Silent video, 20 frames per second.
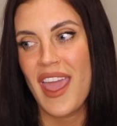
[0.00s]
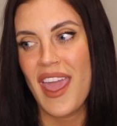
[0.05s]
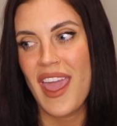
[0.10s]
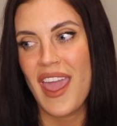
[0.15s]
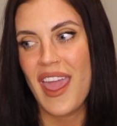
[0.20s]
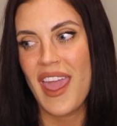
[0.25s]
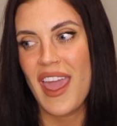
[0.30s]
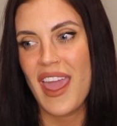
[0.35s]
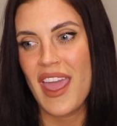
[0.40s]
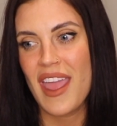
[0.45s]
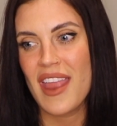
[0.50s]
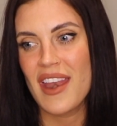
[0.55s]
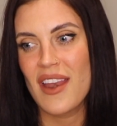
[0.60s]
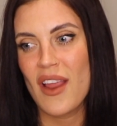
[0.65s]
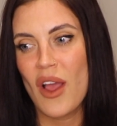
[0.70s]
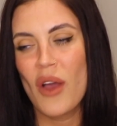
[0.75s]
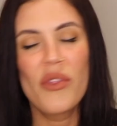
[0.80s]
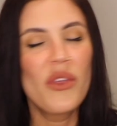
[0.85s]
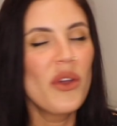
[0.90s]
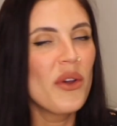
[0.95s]
And
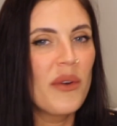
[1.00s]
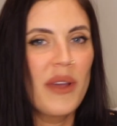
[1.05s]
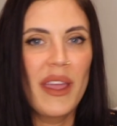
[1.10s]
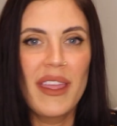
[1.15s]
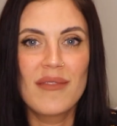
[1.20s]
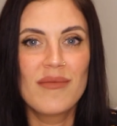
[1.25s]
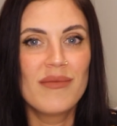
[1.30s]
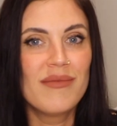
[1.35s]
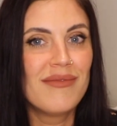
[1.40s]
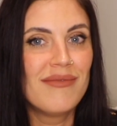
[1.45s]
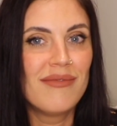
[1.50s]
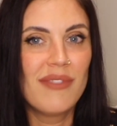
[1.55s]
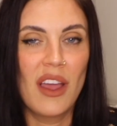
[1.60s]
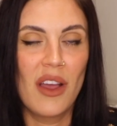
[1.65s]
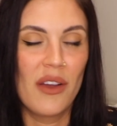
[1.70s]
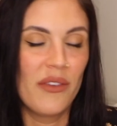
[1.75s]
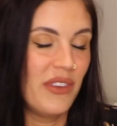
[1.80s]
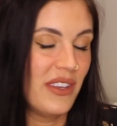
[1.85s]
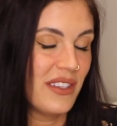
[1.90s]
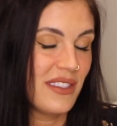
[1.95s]
although I
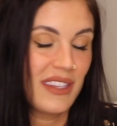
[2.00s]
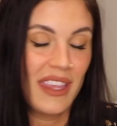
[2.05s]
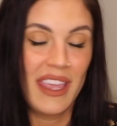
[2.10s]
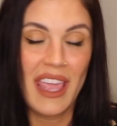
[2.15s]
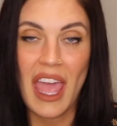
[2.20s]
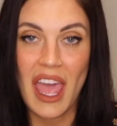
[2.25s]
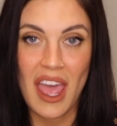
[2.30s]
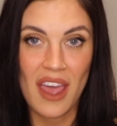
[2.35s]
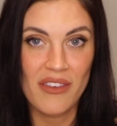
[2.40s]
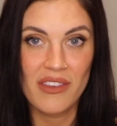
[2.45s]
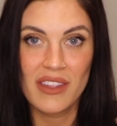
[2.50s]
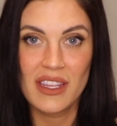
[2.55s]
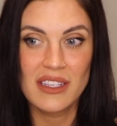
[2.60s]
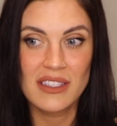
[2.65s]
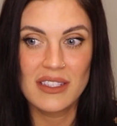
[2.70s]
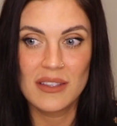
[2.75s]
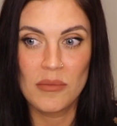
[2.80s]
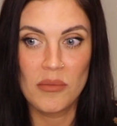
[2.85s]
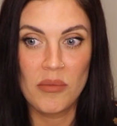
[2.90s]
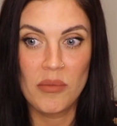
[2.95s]
obviously
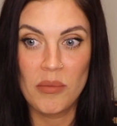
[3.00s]
haven't